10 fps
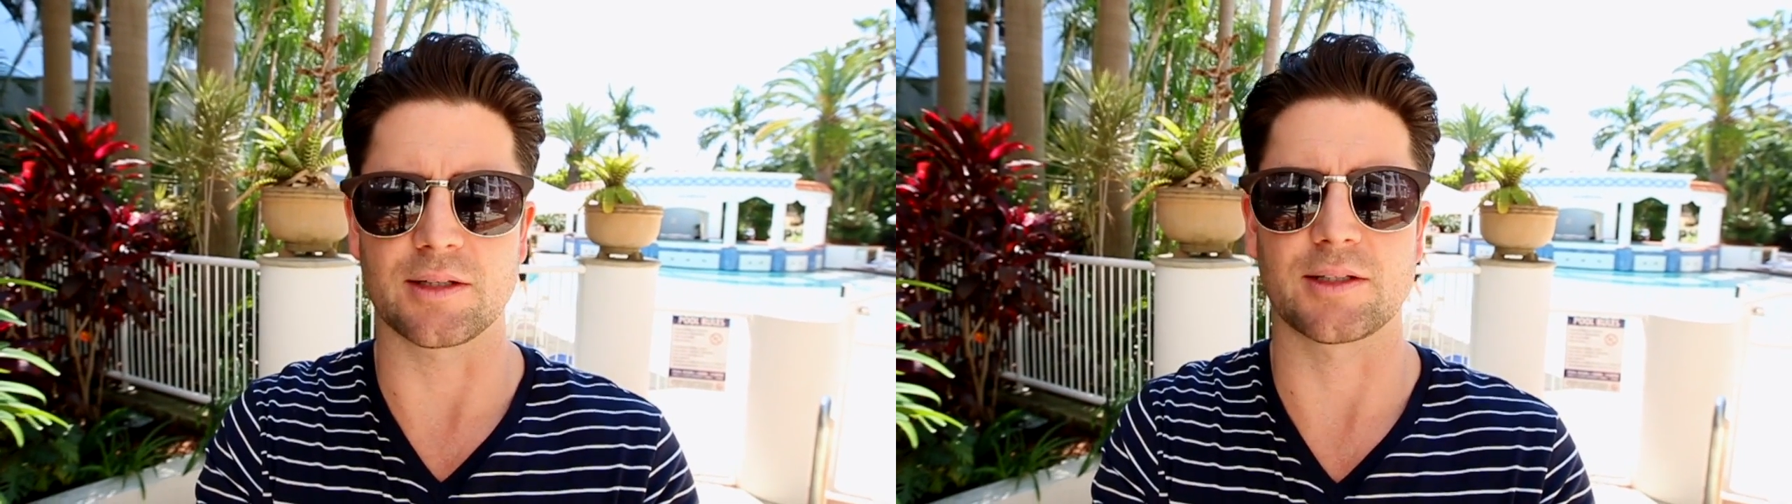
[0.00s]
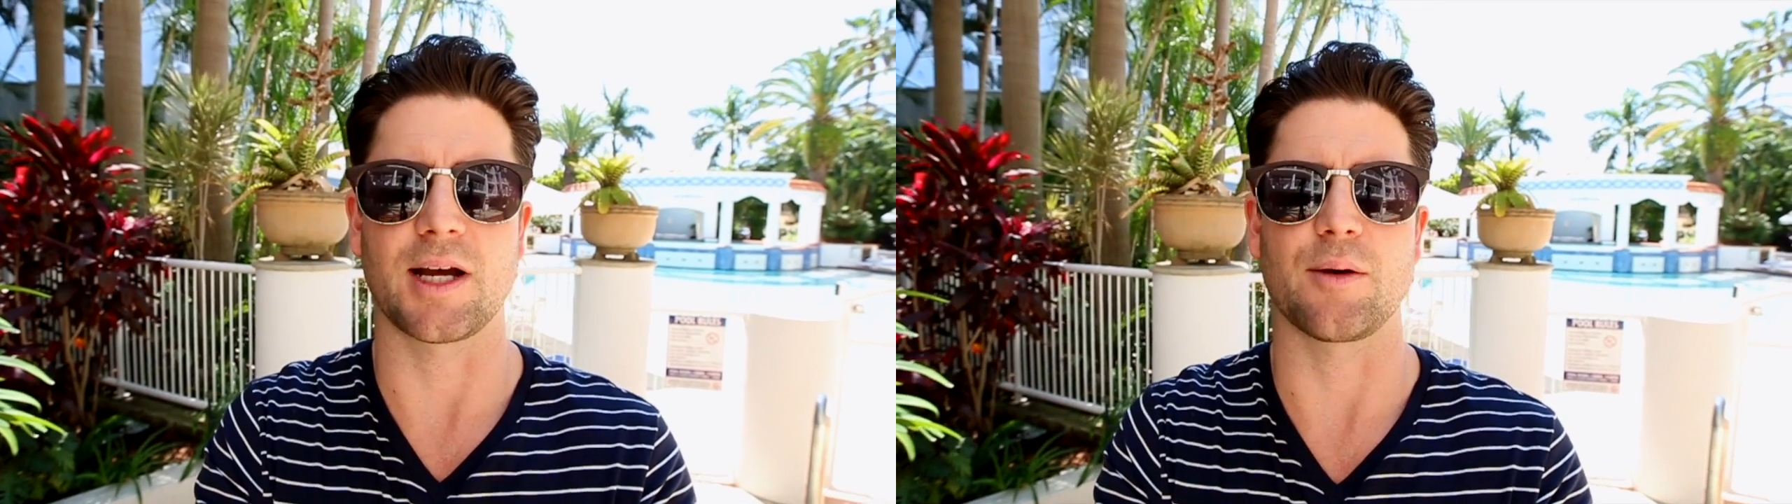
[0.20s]

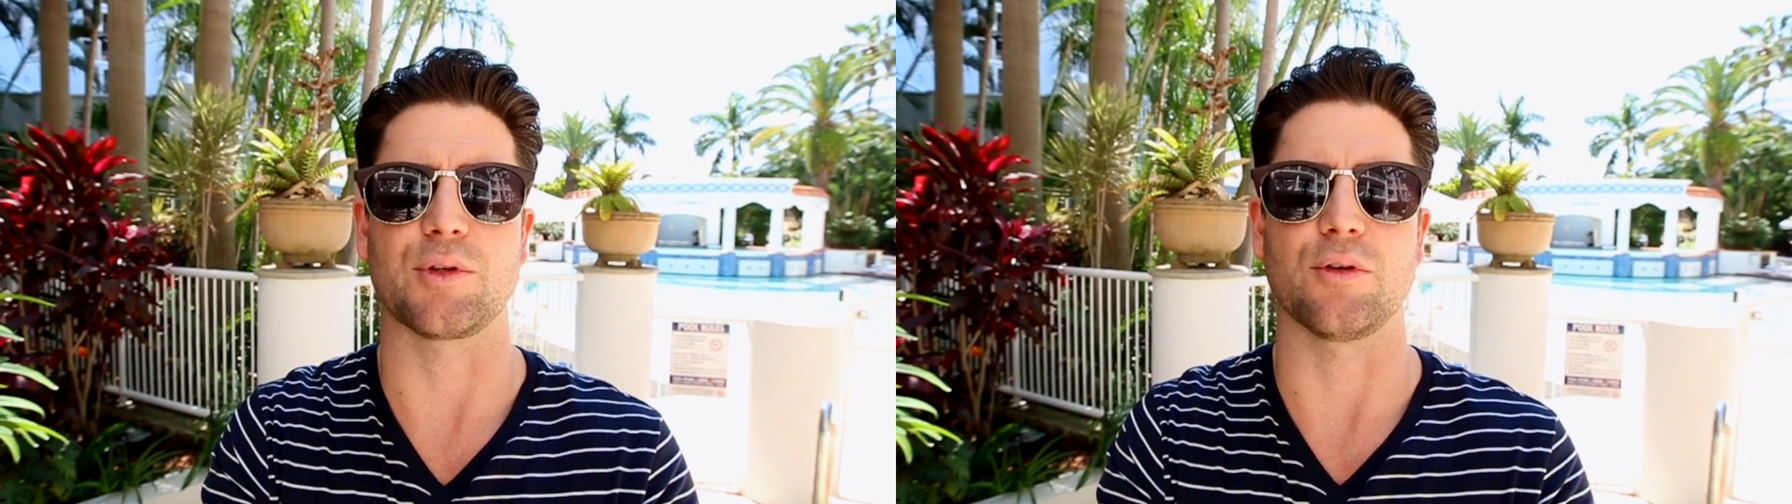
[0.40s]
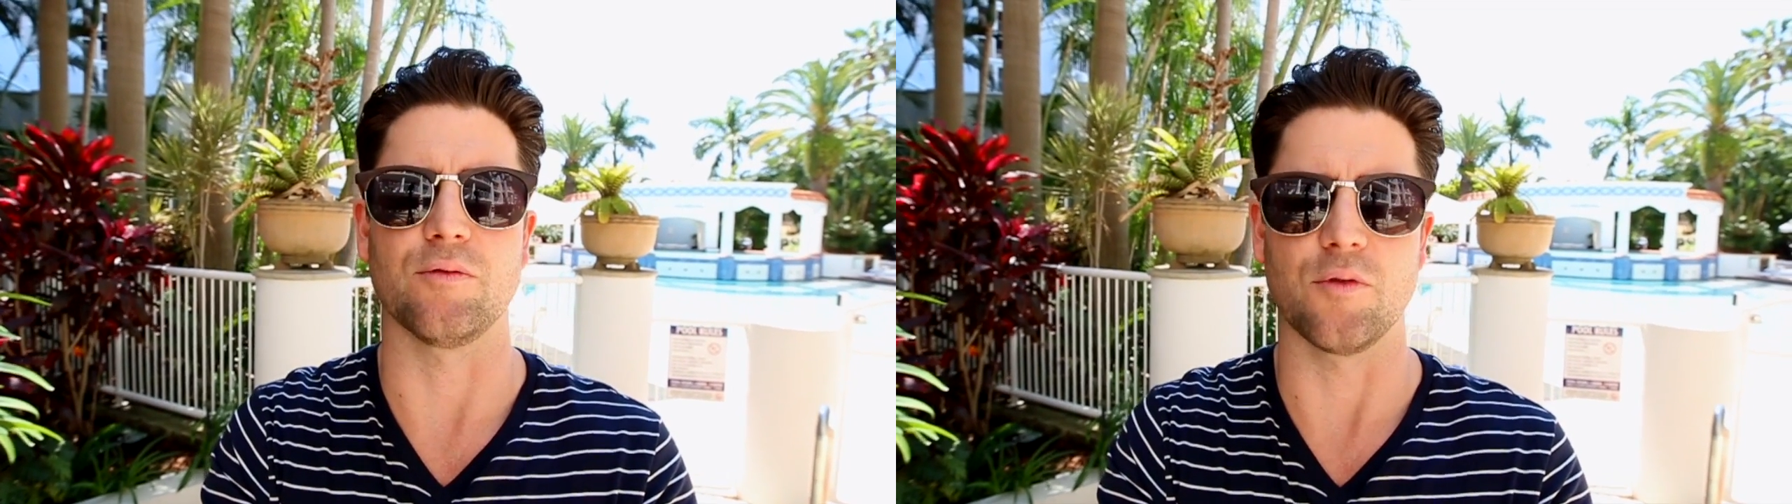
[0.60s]
to start
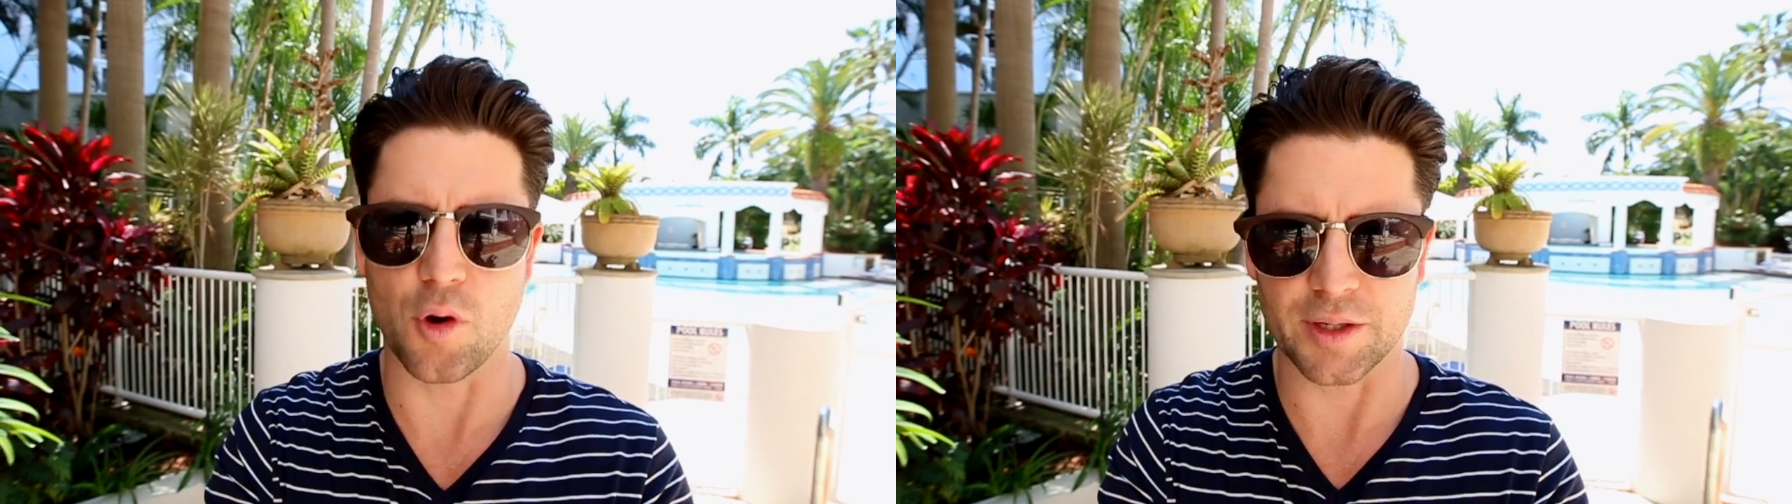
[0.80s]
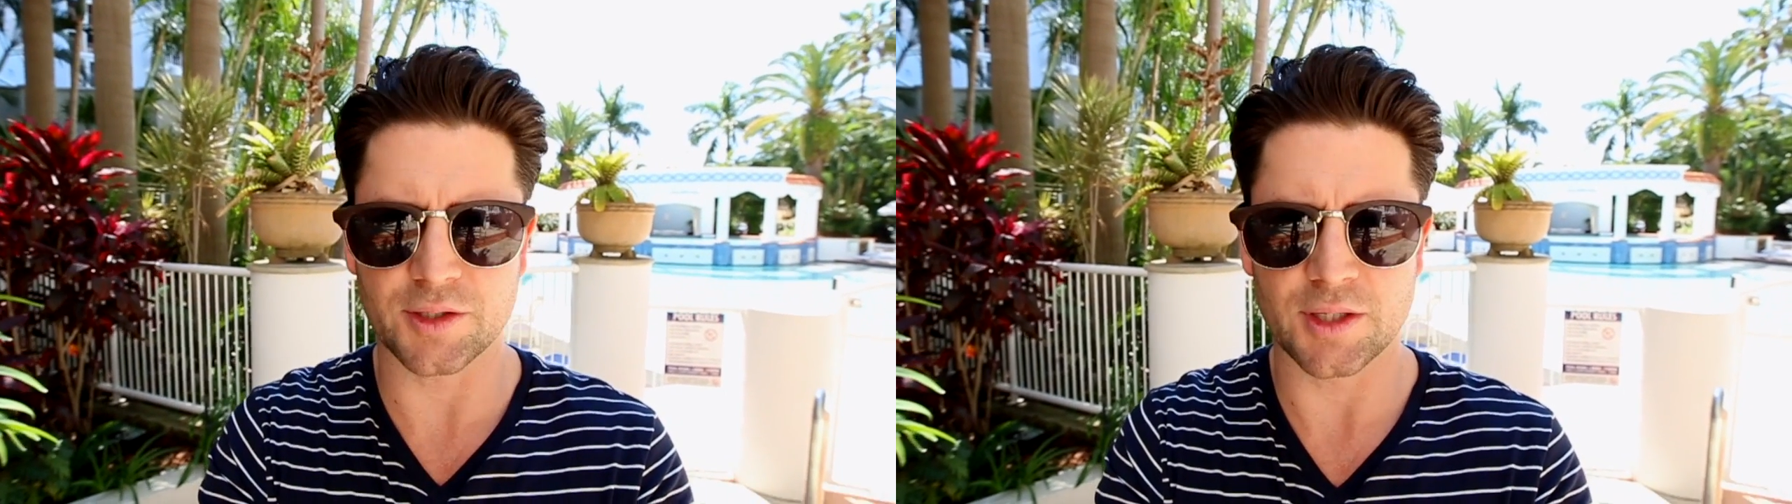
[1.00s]
with your
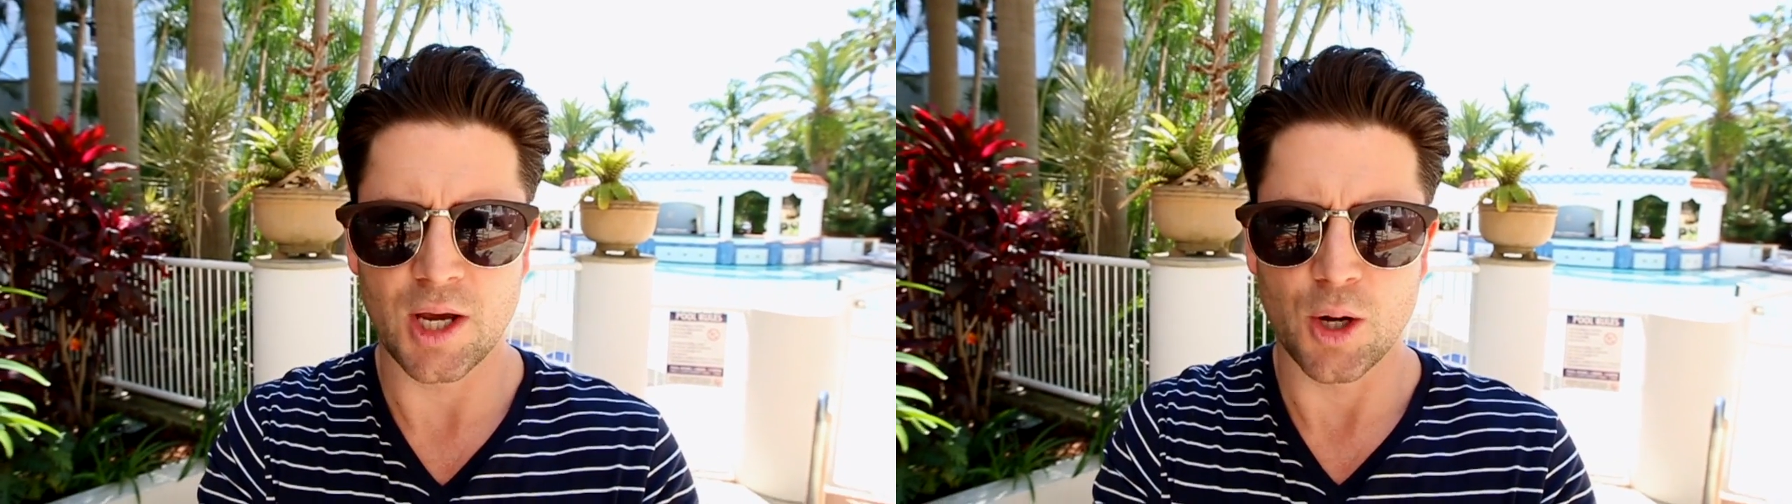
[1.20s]
voice,